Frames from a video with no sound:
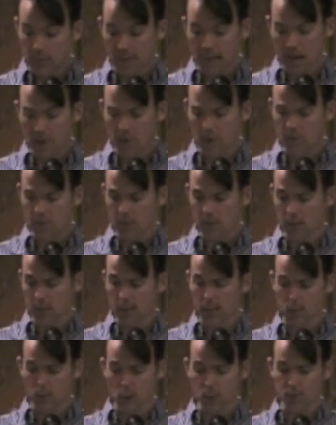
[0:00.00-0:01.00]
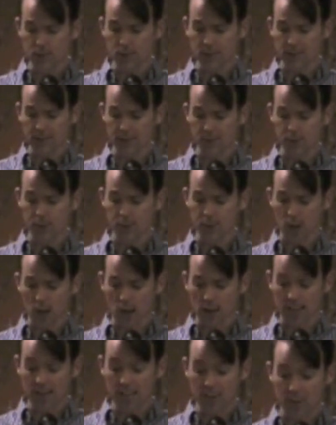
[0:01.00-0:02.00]
now I was heading mostly
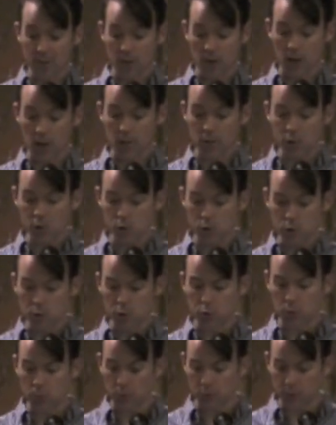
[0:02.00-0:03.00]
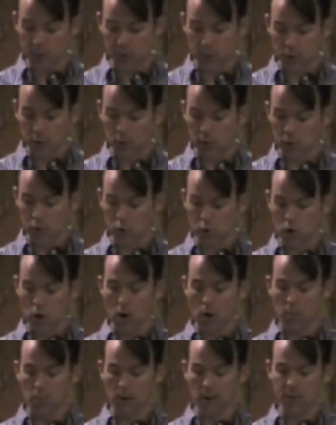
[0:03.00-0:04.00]
into the gusts, which were particularly
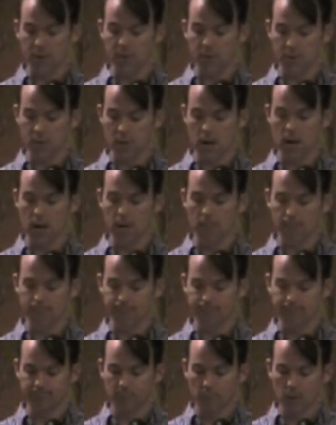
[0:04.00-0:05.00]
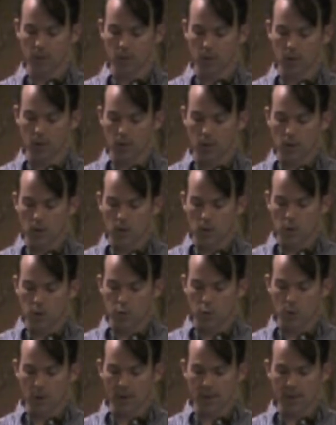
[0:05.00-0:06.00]
strong by this time.
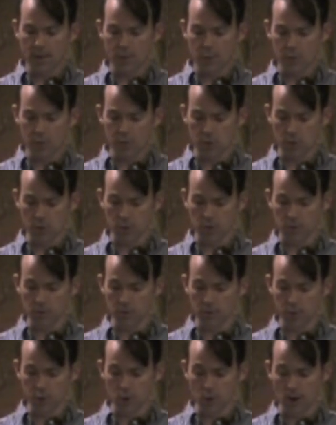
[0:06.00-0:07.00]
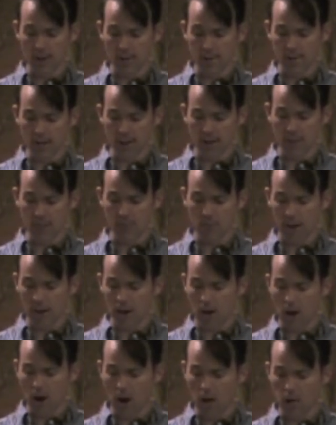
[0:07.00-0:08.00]
The rain had returned, so I tightened my
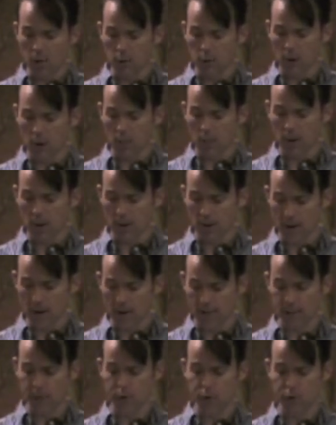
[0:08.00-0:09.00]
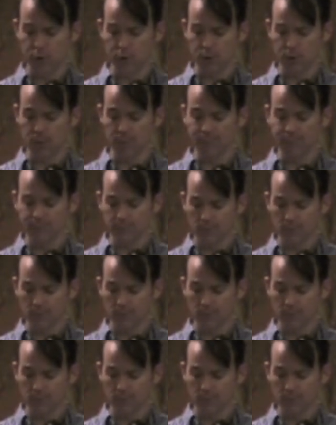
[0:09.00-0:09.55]
collar around my neck and chin.